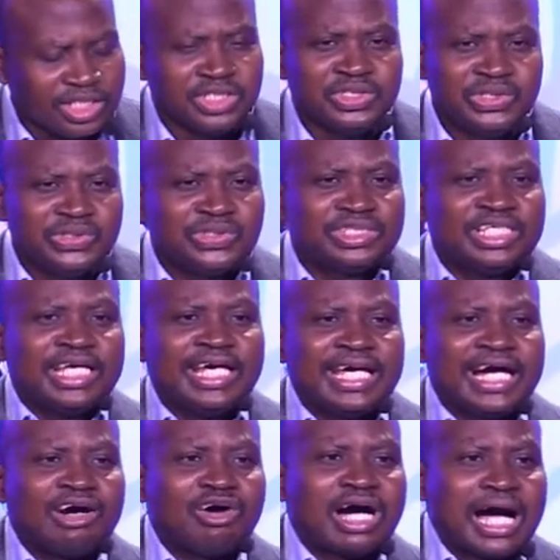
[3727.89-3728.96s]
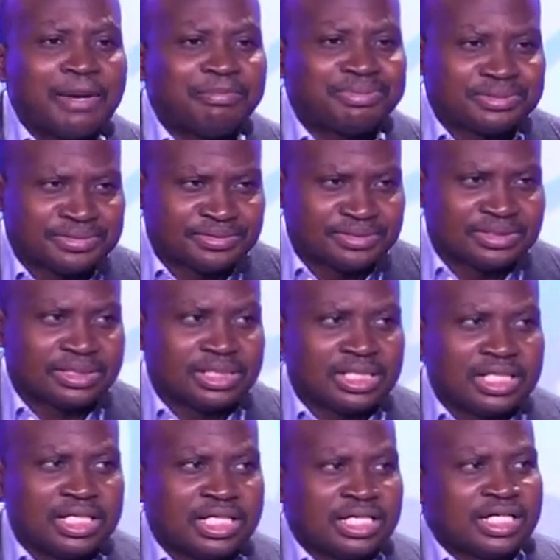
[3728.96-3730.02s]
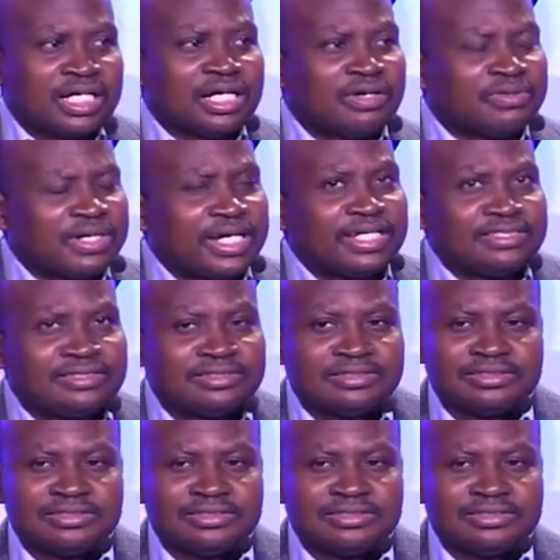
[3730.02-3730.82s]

Use the AL app, all right,